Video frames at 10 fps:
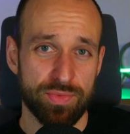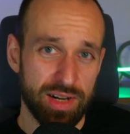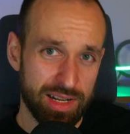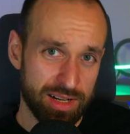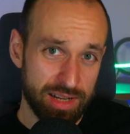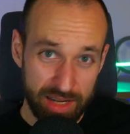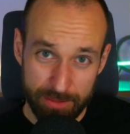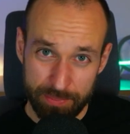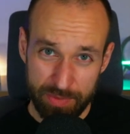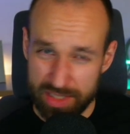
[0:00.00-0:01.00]

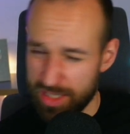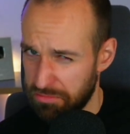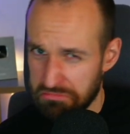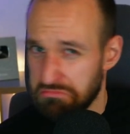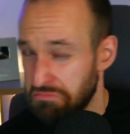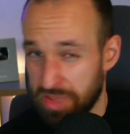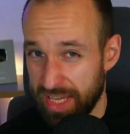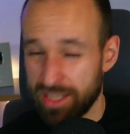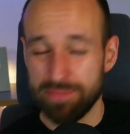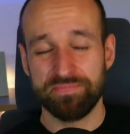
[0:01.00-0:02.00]
I think.